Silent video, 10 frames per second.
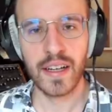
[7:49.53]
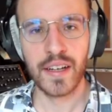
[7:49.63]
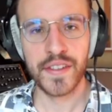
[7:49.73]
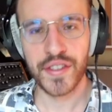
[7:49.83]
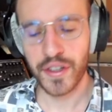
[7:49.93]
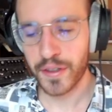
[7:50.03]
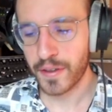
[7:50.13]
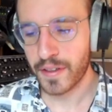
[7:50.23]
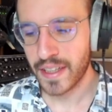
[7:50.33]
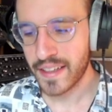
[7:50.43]
So
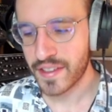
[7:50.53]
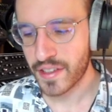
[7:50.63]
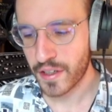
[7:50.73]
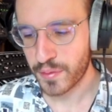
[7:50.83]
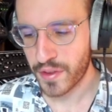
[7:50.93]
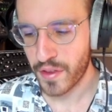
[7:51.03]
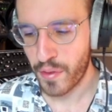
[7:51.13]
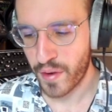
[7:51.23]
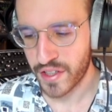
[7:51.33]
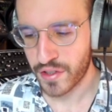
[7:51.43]
let's start with the
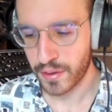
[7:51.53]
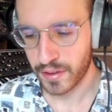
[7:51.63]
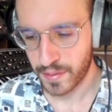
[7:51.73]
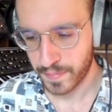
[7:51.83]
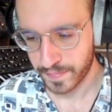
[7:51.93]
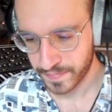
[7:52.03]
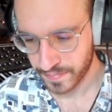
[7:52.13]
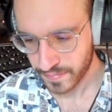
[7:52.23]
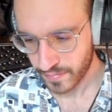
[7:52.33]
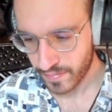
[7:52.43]
threshold.
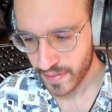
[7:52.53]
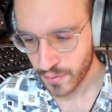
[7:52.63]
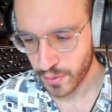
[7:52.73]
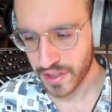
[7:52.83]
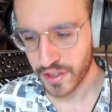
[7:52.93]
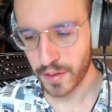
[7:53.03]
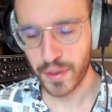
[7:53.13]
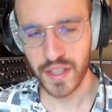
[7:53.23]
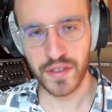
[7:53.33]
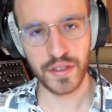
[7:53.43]
What a
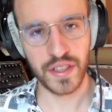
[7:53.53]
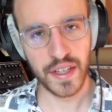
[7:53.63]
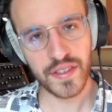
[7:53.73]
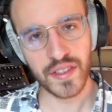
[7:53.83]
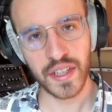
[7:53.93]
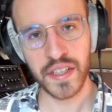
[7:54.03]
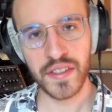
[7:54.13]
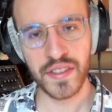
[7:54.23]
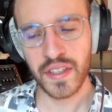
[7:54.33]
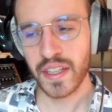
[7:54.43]
compressor does
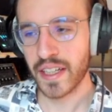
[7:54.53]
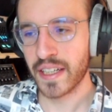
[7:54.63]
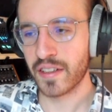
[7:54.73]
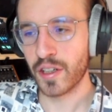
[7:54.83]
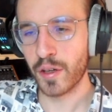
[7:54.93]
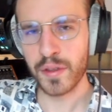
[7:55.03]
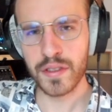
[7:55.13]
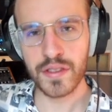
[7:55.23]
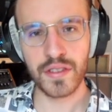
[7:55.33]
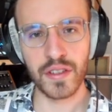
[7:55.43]
is it
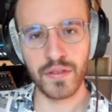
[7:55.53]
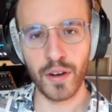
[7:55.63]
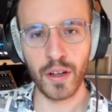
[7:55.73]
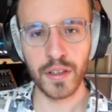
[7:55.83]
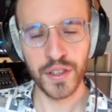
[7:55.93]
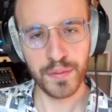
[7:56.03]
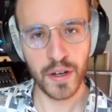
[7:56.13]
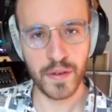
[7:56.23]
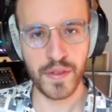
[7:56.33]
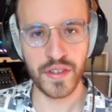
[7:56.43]
lowers the volume
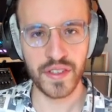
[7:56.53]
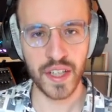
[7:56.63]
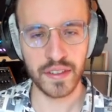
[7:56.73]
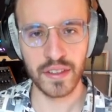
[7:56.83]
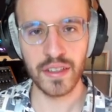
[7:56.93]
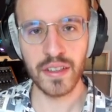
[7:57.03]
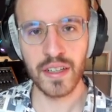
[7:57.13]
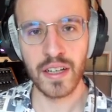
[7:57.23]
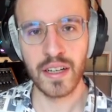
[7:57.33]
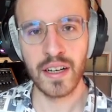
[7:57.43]
of the signal
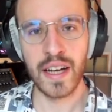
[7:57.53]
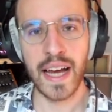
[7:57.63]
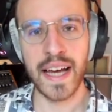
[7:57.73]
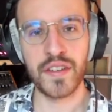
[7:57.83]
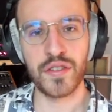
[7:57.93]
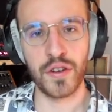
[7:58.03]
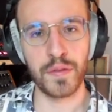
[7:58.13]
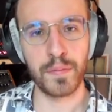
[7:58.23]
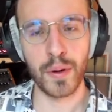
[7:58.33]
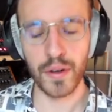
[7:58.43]
at a certain
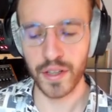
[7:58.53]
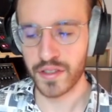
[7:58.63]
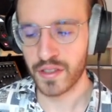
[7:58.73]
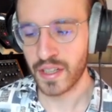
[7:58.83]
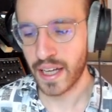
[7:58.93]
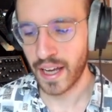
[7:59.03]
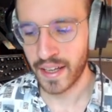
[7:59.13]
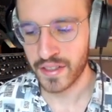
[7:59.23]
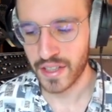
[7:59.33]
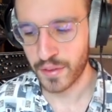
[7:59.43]
point,
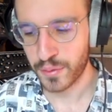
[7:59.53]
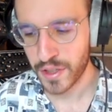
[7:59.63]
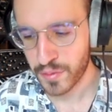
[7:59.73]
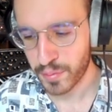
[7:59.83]
and at which